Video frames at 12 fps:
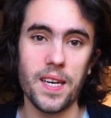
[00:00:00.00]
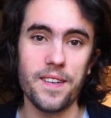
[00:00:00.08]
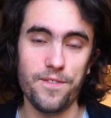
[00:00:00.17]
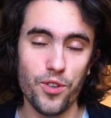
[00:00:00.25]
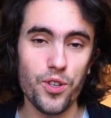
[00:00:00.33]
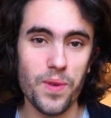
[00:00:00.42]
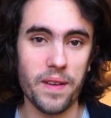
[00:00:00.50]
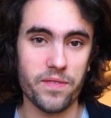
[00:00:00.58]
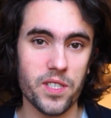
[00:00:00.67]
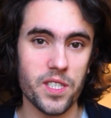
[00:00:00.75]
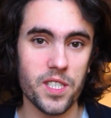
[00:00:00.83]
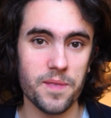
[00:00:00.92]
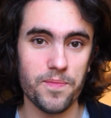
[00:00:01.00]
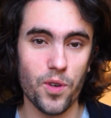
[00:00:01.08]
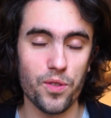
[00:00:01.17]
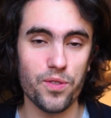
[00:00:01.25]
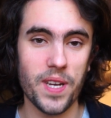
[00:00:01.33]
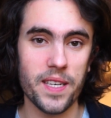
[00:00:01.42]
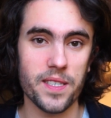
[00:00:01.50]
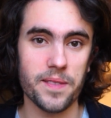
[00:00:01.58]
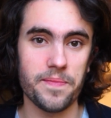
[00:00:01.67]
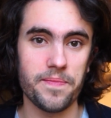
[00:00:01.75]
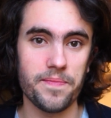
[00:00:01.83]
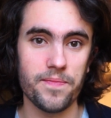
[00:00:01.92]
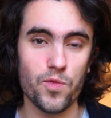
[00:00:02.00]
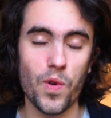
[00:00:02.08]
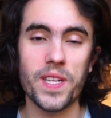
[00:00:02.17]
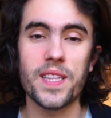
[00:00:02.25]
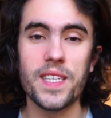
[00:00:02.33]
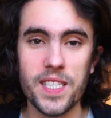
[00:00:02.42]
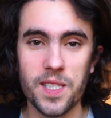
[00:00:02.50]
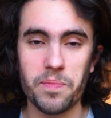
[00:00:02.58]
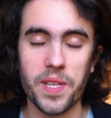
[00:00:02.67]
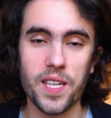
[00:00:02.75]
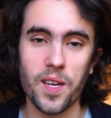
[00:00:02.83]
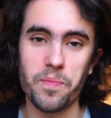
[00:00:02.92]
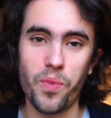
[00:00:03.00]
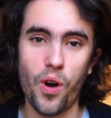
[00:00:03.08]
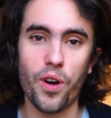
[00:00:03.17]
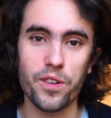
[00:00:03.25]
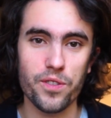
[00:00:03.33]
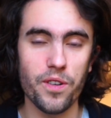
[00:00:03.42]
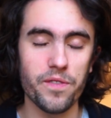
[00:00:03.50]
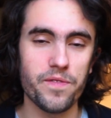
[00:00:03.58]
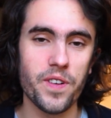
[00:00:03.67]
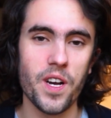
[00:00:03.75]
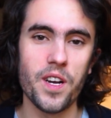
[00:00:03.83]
photographers altogether, or at least a particular part of